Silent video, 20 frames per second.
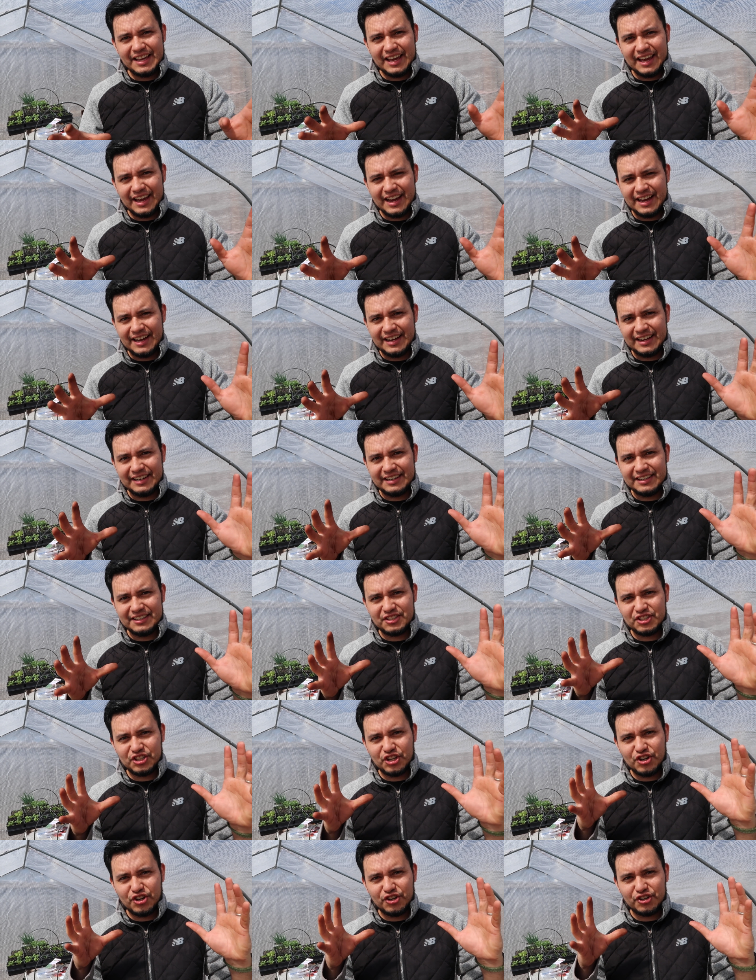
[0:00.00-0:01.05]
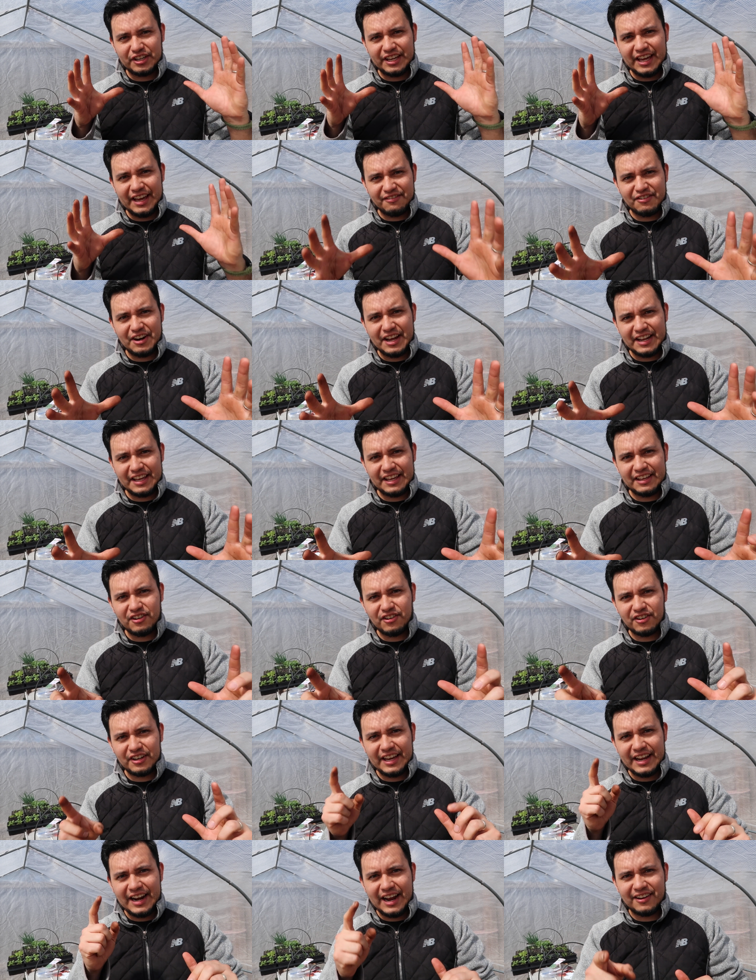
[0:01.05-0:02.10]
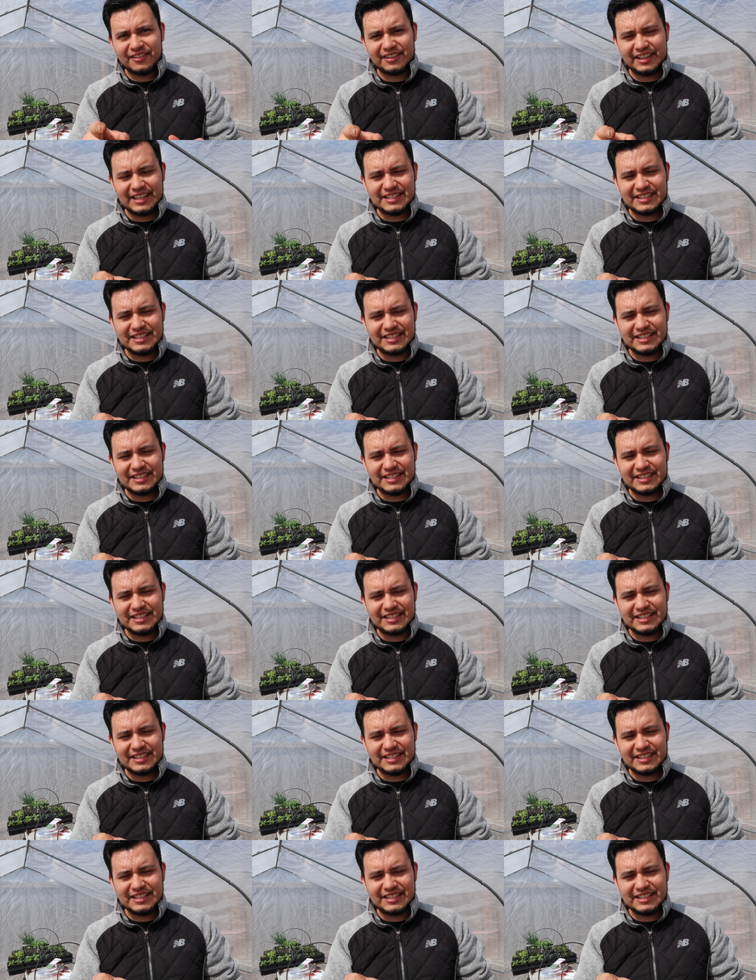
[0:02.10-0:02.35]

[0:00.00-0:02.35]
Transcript: And so get ready, go get out,